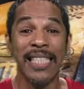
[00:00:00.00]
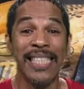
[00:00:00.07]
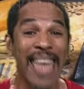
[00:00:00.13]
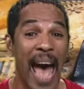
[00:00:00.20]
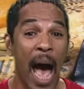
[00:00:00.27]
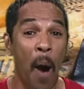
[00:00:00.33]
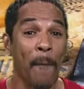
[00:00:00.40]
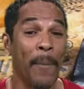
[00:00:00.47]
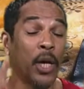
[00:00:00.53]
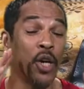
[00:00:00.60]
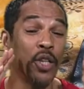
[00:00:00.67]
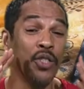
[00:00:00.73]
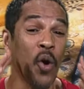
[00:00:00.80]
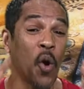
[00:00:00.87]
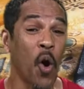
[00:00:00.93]
Now,
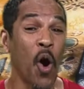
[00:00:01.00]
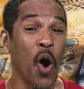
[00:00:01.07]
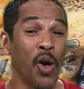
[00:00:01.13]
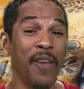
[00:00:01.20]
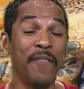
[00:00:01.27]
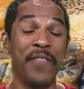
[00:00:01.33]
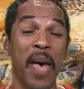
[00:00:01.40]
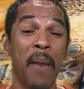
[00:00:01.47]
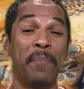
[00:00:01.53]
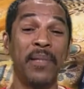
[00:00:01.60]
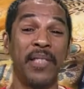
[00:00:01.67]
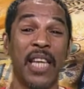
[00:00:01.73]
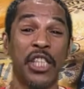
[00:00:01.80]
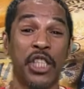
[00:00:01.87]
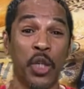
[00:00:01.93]
because all of their
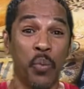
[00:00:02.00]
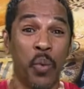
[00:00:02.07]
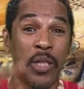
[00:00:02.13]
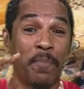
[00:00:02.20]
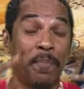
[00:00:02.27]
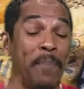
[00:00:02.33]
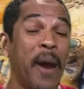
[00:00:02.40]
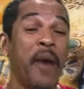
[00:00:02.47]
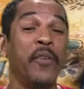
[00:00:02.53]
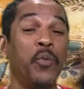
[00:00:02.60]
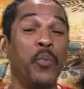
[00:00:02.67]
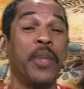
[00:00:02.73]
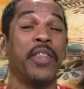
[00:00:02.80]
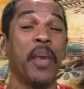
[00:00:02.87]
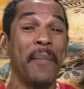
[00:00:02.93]
possession was
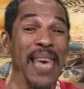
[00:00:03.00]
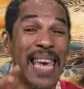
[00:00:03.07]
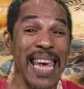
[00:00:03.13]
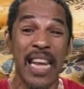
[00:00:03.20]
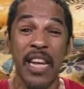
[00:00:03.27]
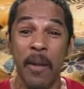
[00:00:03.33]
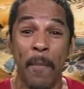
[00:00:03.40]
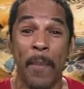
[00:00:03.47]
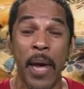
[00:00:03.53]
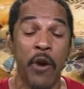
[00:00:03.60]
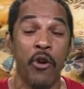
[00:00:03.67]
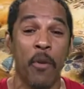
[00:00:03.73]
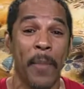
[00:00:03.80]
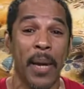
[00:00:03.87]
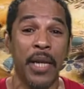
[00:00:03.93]
buried with them in the
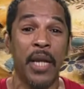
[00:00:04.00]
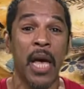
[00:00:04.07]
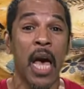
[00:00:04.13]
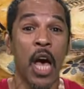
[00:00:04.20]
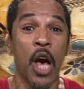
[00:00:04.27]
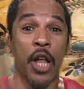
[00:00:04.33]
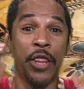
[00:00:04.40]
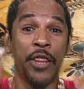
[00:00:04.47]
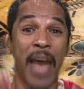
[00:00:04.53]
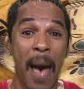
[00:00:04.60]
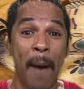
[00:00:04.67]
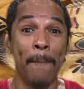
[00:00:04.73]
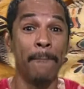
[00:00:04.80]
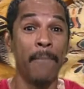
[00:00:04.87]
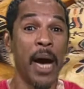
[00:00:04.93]
pyramid,
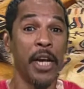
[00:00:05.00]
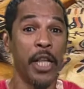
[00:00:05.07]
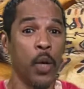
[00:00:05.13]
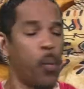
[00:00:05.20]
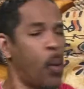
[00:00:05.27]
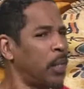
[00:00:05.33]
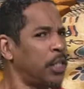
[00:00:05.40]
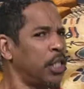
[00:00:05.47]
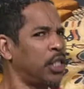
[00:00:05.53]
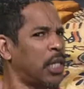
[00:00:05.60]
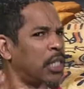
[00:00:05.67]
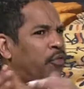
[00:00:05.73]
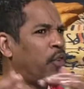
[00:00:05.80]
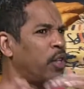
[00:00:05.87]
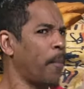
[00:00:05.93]
that money wasn't
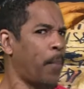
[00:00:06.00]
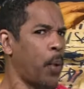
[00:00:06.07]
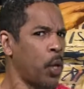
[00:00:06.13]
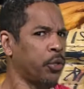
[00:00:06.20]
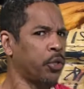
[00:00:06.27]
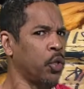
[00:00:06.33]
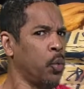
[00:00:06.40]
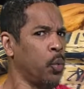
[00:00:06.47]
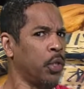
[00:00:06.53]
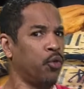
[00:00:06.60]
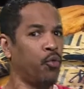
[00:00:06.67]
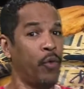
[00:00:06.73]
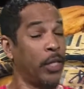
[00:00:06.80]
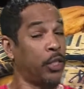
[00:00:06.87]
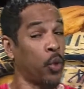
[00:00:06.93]
just for the person who was
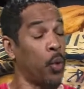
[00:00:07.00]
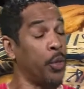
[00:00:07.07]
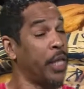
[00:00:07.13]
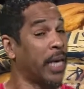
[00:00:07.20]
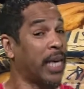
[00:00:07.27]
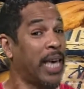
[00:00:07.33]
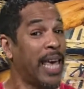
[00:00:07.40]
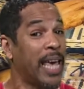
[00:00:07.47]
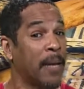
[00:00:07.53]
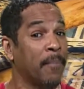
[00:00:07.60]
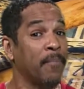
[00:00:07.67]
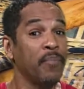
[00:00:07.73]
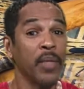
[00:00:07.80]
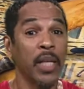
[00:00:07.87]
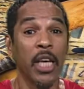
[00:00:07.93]
rich or the king,
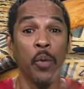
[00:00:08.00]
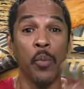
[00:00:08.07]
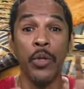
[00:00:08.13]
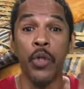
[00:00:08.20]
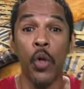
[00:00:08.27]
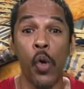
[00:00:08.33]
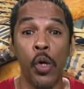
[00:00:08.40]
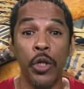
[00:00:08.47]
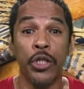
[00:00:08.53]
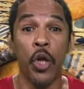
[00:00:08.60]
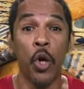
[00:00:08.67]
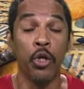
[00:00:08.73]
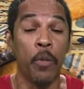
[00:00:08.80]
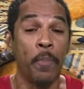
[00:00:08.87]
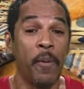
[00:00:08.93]
it was
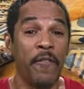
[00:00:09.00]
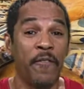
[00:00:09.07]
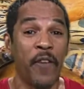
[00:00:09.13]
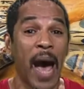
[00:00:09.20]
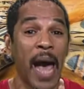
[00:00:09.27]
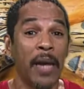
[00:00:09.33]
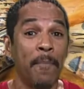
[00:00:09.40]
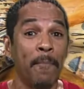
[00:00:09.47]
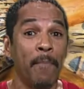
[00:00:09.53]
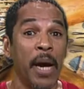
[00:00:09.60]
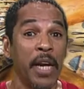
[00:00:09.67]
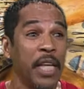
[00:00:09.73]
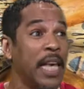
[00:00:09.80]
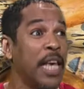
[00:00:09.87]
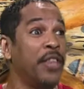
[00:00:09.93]
also to provide
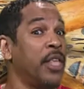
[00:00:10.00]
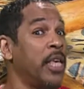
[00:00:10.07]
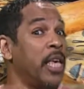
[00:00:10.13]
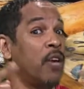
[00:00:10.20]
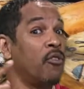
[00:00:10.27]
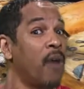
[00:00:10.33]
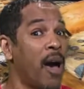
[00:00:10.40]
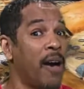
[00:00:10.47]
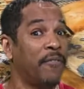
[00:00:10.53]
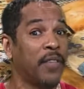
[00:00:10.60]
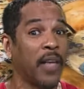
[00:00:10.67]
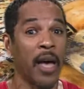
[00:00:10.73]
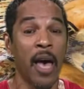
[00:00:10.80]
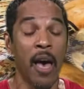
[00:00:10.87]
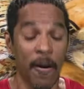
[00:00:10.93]
money in the
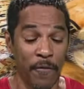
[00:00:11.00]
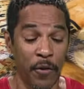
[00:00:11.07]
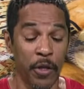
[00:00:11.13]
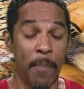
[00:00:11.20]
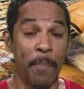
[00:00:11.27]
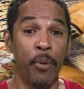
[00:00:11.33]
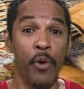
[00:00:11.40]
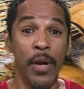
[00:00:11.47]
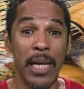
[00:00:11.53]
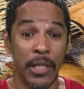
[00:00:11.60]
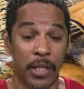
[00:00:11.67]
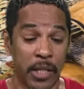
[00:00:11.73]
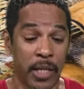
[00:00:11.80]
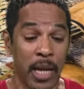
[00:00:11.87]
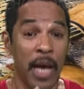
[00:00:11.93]
hereafter for the
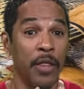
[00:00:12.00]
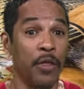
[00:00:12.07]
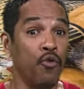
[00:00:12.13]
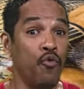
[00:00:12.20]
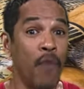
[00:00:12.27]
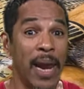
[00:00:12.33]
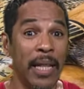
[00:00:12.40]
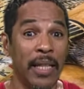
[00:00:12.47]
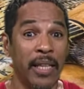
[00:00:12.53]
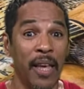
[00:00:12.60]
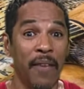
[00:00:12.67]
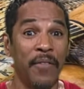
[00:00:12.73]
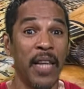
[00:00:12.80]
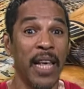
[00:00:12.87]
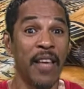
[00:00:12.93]
priests, the
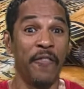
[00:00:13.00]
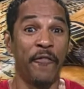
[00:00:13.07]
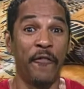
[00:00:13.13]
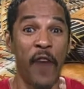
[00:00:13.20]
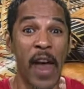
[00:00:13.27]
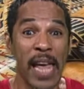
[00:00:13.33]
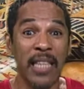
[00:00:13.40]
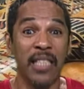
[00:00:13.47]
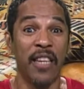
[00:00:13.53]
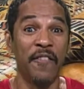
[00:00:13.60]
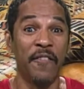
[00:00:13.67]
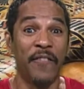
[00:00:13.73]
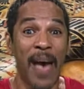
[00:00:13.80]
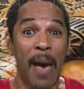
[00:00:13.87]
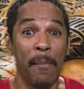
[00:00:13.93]
relatives, friends
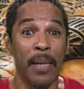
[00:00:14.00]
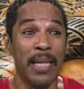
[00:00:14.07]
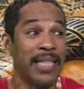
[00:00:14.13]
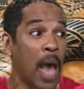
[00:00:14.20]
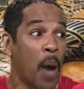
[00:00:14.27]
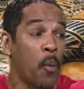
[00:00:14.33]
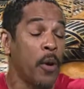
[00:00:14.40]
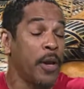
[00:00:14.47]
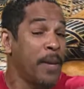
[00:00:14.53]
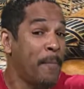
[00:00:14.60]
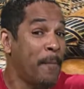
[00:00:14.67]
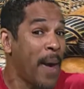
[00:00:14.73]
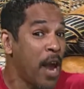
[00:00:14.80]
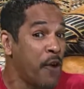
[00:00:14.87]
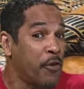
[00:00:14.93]
and families that were
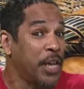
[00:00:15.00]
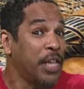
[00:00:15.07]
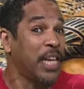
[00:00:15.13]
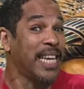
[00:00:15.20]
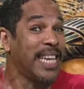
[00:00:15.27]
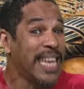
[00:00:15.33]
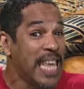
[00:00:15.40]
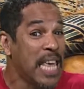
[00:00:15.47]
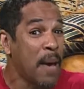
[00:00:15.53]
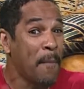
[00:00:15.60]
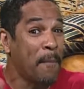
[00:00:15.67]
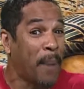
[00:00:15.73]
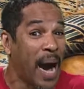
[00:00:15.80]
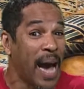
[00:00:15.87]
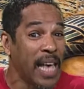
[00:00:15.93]
buried
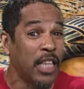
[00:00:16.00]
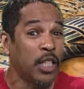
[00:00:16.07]
nearby as